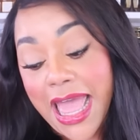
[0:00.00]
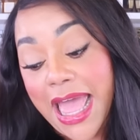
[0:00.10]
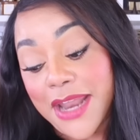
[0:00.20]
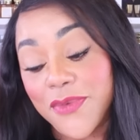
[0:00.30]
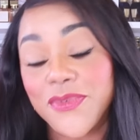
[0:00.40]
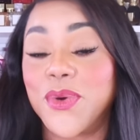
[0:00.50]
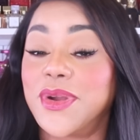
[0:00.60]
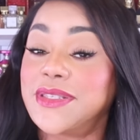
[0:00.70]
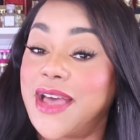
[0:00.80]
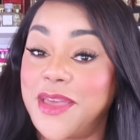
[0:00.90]
And of
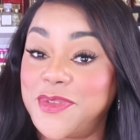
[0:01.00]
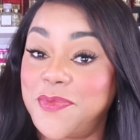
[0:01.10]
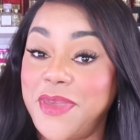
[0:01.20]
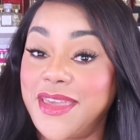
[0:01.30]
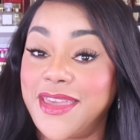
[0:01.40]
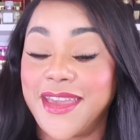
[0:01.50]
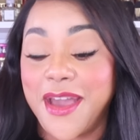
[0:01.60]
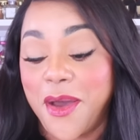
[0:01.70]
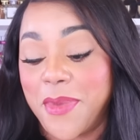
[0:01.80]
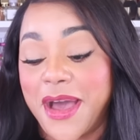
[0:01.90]
course, I'm
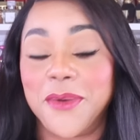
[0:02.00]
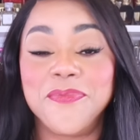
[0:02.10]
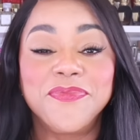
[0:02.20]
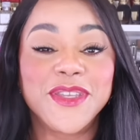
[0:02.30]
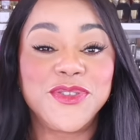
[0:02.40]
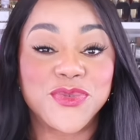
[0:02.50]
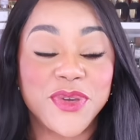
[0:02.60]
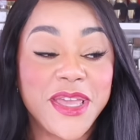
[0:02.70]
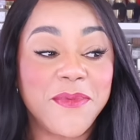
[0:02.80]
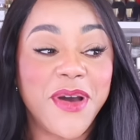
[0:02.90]
speaking about
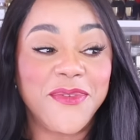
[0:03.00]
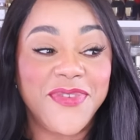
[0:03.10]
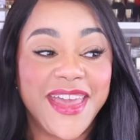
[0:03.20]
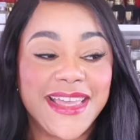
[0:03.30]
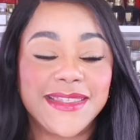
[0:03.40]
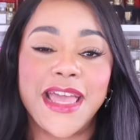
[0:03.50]
Dream of Haze.